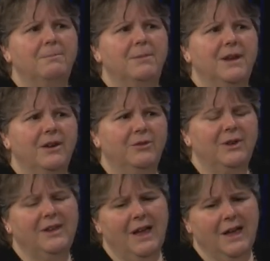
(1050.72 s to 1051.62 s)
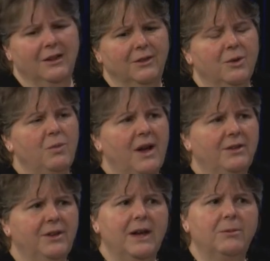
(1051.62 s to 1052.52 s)
because, again, they're
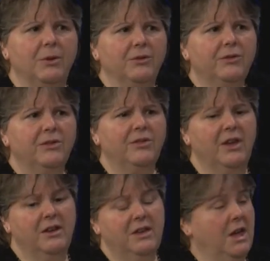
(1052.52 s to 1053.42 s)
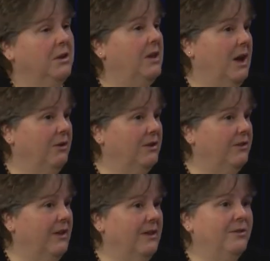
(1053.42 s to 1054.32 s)
wild animals. They can carry
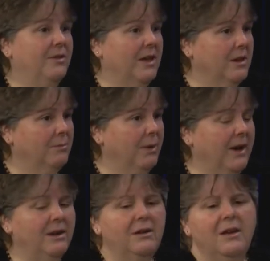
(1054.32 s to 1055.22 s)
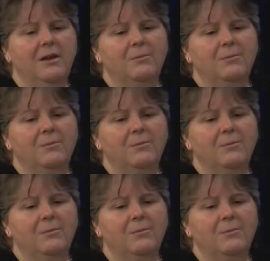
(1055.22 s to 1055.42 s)
disease. They can bite.